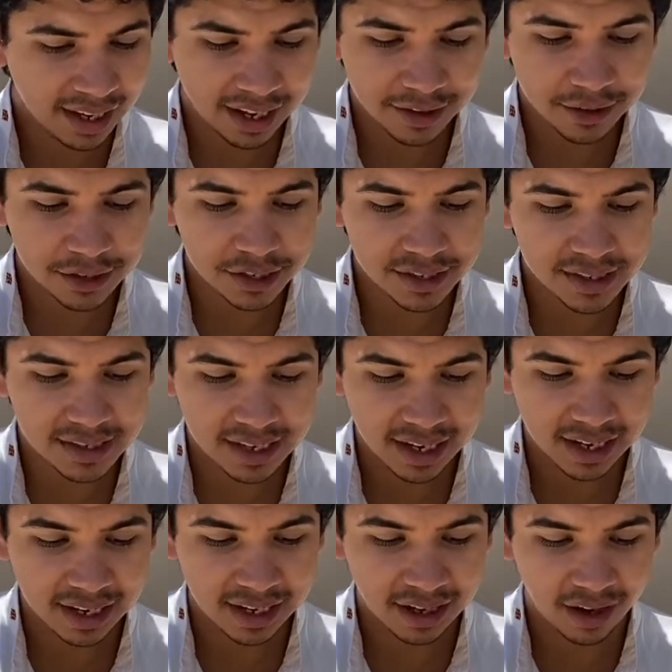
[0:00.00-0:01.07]
you just
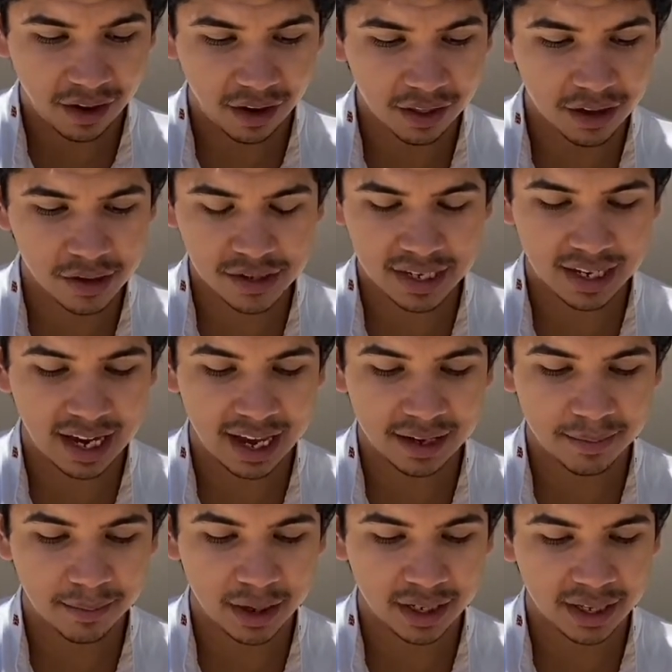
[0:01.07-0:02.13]
see all those
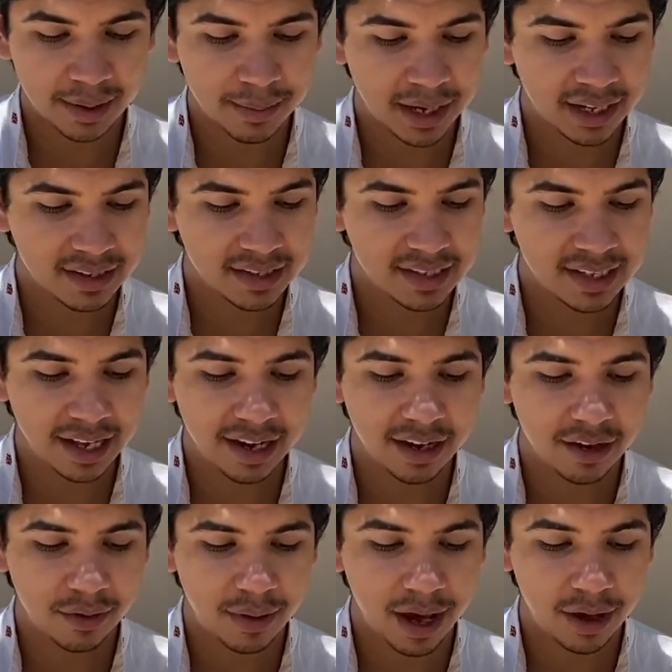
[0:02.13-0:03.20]
enlightened monkey men sitting
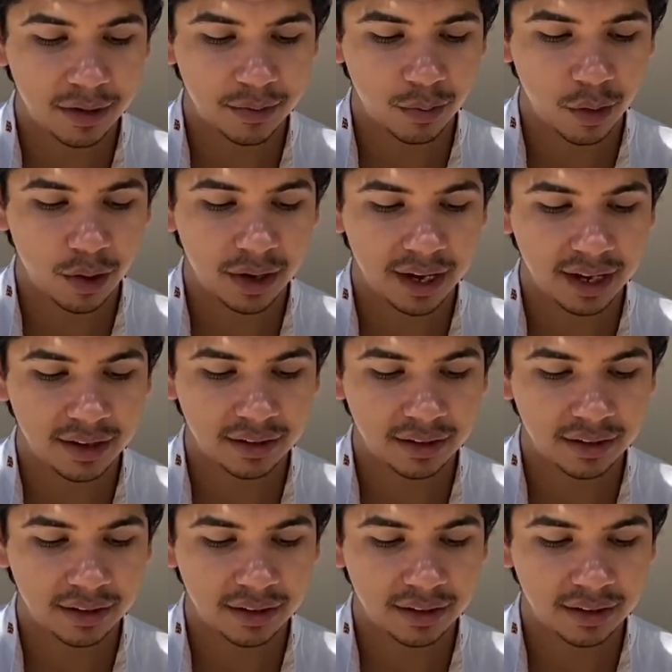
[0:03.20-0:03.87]
around a roaring